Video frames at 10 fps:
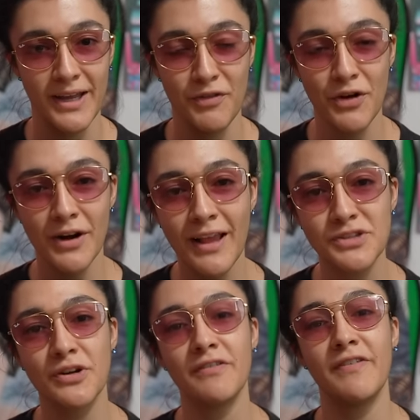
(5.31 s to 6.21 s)
If you're an
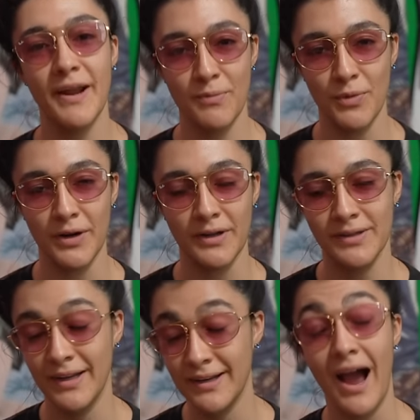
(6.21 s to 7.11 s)
Elektron fanboy,
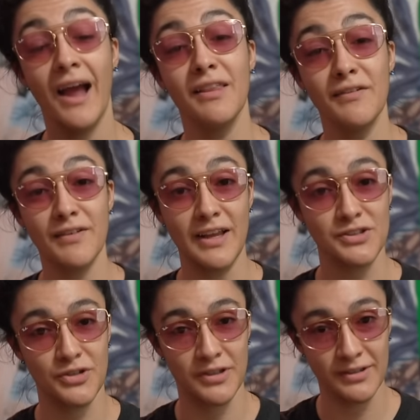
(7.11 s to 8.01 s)
and I love
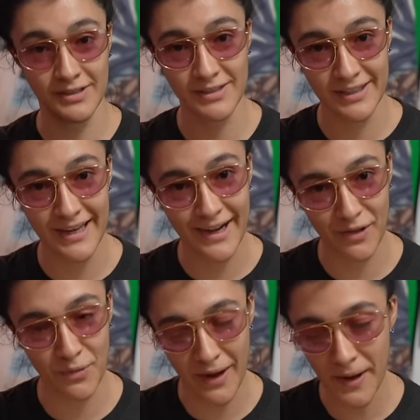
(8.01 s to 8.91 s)
Elektron, let's get that out of
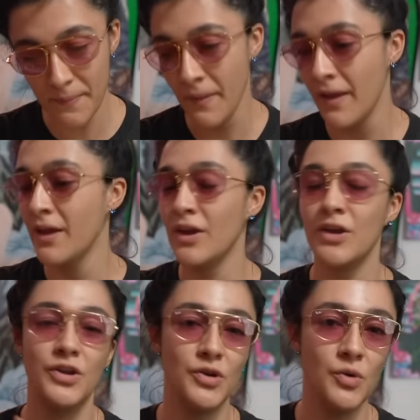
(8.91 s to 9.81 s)
the way,
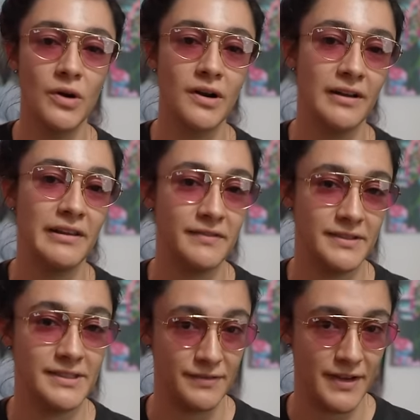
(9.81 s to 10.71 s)
you are gonna love
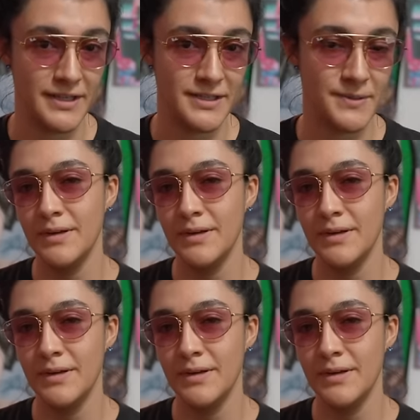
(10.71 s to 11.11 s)
this device.